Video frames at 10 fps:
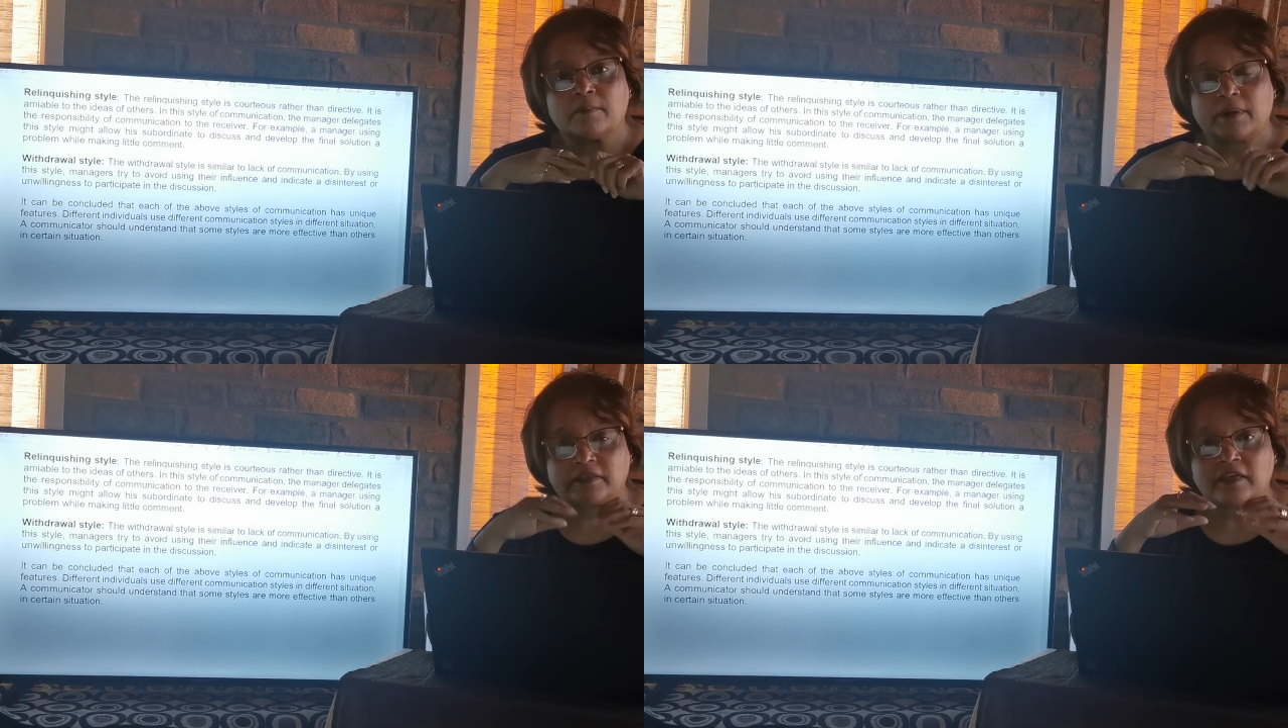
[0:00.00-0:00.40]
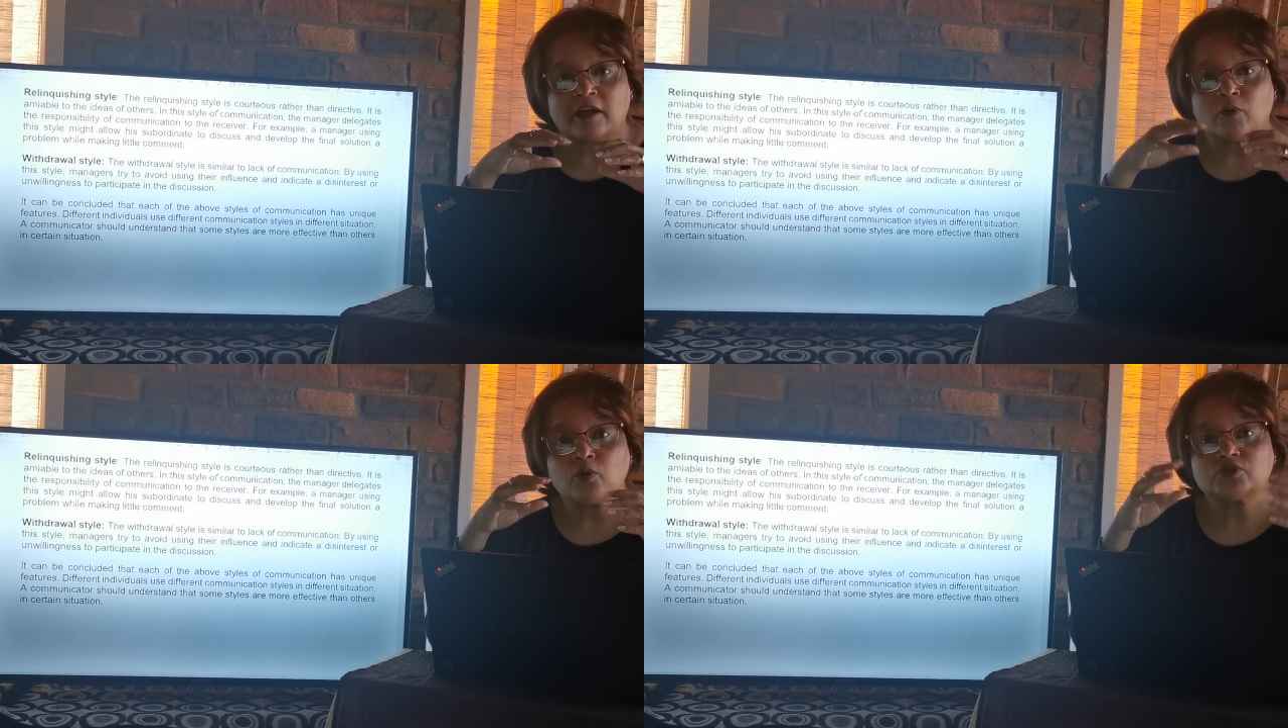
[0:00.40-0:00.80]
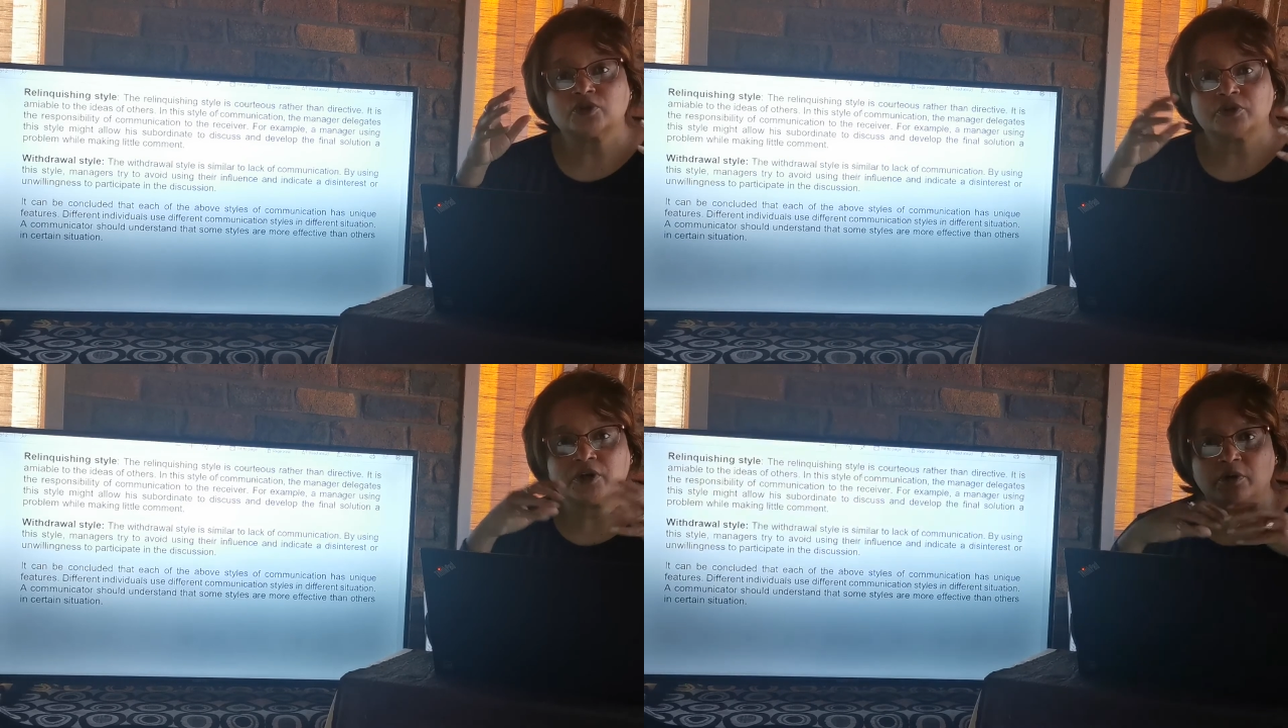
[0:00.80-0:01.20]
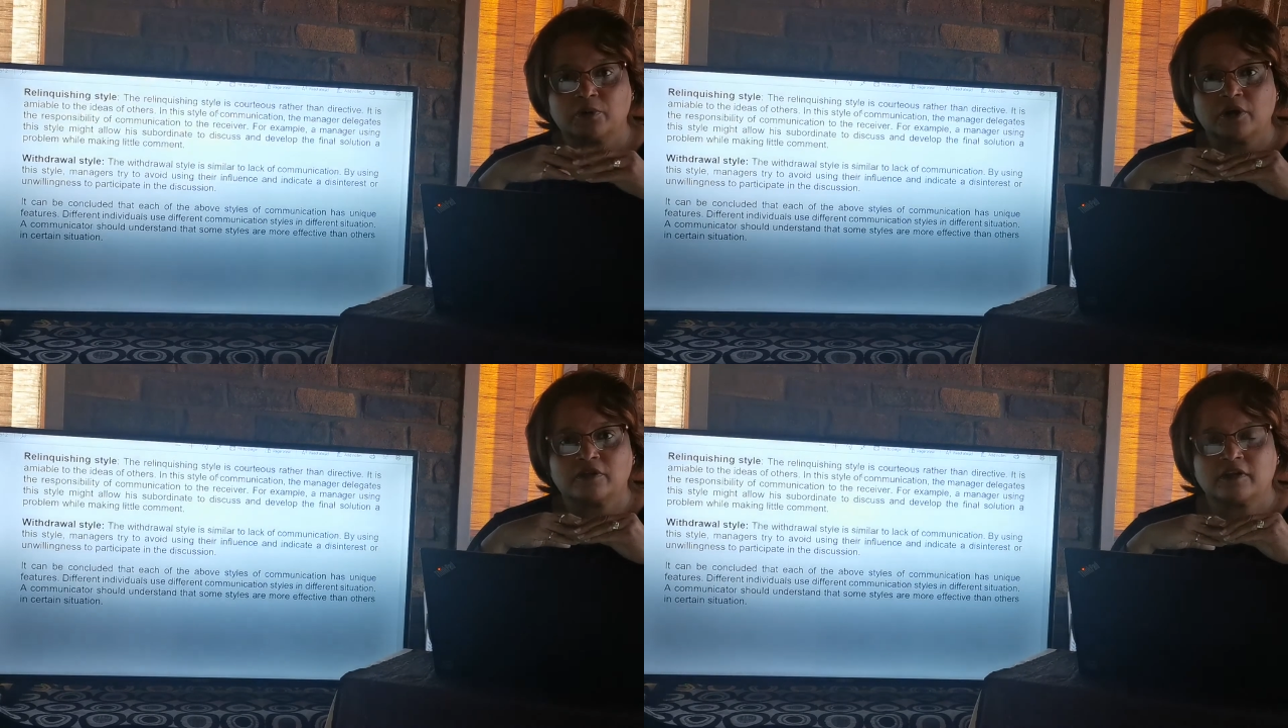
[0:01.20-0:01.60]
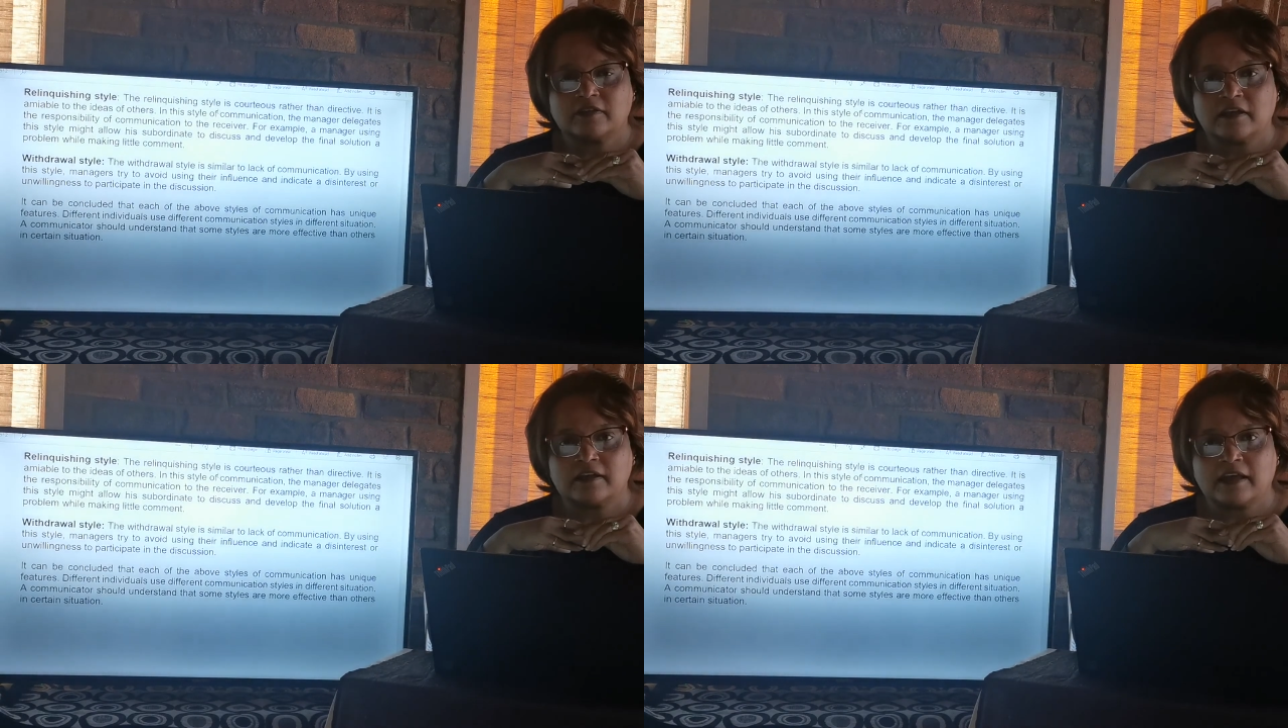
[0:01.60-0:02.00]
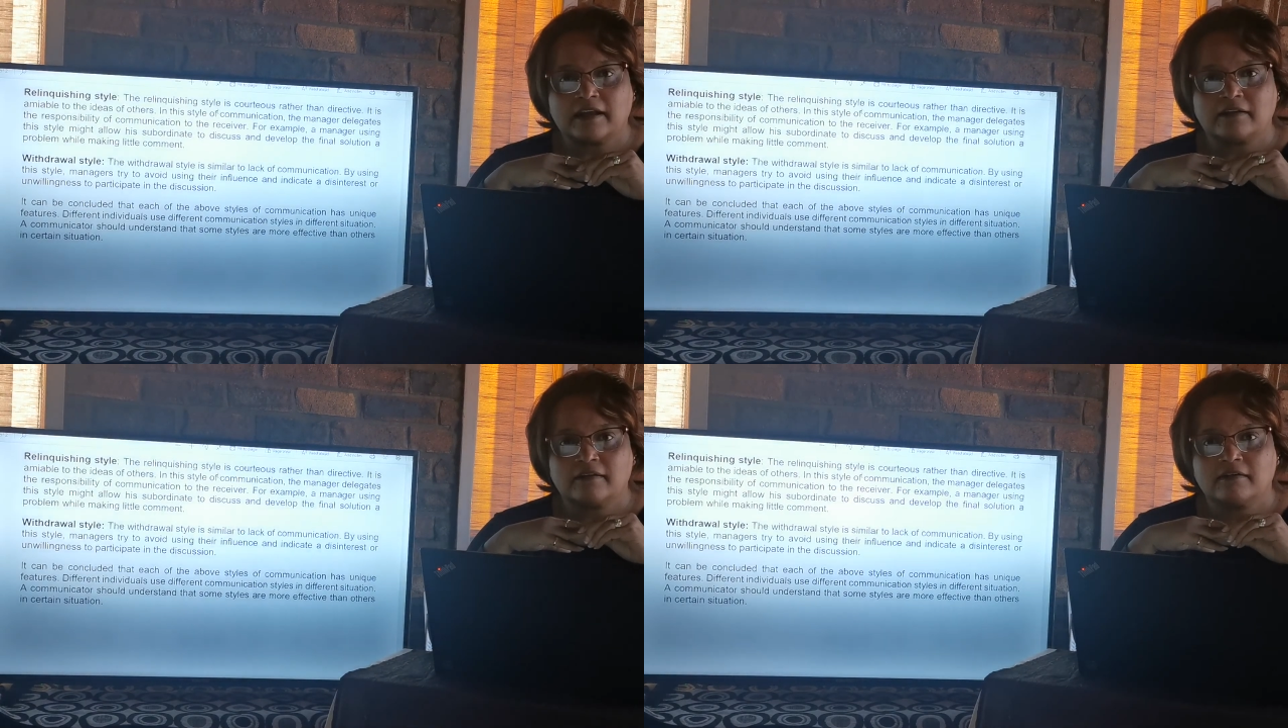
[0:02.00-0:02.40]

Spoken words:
but they also know that they can